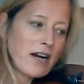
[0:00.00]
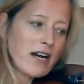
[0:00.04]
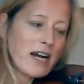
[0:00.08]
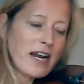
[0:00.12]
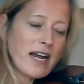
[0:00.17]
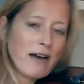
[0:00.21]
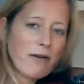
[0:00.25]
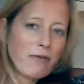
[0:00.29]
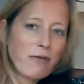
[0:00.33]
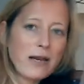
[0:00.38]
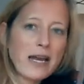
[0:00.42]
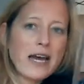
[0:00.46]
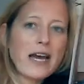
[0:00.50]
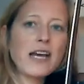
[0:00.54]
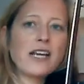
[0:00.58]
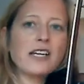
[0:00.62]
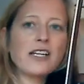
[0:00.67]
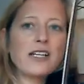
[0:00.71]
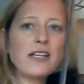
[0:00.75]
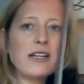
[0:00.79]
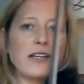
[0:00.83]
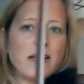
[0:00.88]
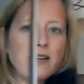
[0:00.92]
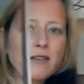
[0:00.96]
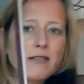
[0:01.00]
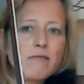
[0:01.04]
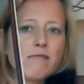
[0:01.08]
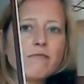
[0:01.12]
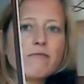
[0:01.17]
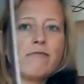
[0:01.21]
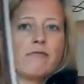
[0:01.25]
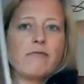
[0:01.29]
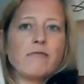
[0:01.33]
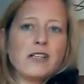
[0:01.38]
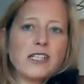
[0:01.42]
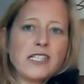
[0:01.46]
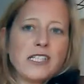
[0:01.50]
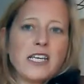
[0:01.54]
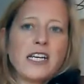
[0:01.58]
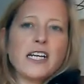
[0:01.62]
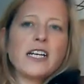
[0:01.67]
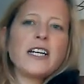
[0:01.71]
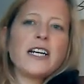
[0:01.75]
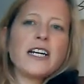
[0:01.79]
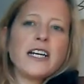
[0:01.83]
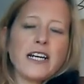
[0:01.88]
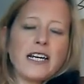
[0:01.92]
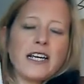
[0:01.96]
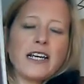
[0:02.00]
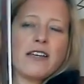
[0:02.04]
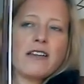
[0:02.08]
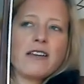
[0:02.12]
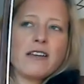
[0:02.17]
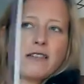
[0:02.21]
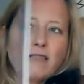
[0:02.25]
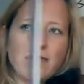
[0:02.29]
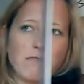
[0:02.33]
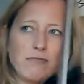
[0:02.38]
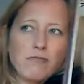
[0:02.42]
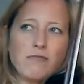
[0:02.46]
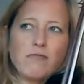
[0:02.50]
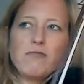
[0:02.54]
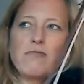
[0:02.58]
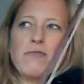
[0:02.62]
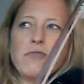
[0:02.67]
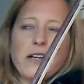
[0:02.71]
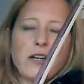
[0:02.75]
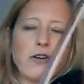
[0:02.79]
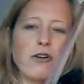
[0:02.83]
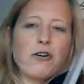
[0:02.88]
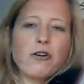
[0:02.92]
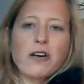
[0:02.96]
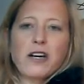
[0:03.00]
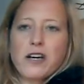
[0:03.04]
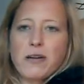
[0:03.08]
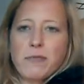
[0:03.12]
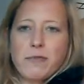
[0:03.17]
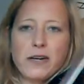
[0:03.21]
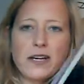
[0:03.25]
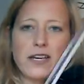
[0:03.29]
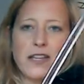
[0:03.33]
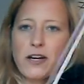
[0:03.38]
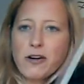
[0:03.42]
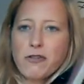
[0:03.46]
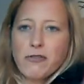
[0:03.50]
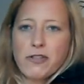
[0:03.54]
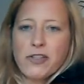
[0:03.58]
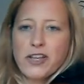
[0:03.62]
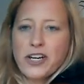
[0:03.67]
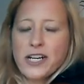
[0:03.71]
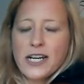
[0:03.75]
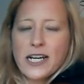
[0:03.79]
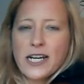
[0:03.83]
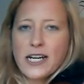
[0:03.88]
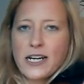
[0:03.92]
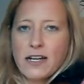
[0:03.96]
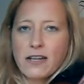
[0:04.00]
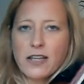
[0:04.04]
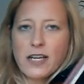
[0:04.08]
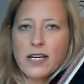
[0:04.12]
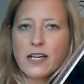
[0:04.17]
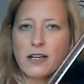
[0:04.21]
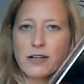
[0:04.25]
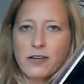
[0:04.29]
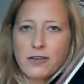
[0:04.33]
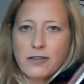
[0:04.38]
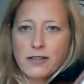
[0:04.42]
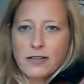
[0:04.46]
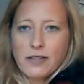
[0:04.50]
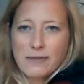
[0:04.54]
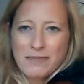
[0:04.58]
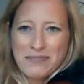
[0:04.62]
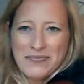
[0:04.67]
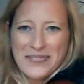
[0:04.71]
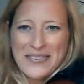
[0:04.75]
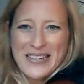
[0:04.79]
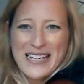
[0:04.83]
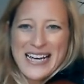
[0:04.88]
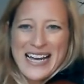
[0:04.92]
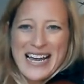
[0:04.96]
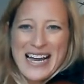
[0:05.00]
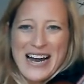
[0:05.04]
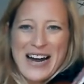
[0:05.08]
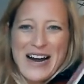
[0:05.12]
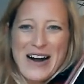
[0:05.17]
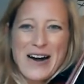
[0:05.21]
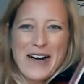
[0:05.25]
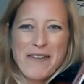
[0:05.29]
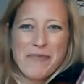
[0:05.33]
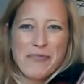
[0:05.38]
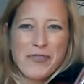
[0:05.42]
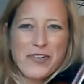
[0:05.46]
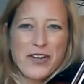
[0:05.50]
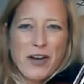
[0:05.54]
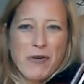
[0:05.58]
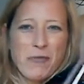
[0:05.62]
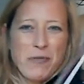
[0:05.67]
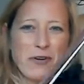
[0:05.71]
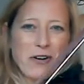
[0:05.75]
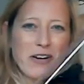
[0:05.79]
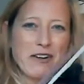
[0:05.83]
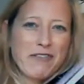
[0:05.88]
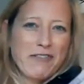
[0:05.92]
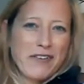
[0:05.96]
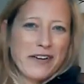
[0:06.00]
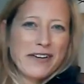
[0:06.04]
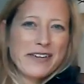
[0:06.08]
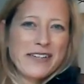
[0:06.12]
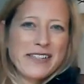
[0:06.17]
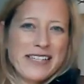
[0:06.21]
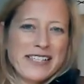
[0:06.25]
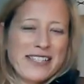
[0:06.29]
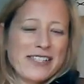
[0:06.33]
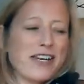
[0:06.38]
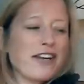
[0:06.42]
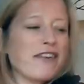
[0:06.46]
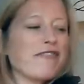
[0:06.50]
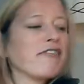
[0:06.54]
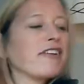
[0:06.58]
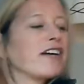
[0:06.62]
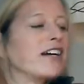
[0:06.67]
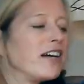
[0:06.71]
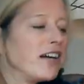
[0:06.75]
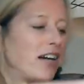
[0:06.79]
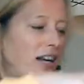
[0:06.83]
Now we're signaling, we're not gonna play the whole thing again, thank goodness. Don't worry folks, it's over.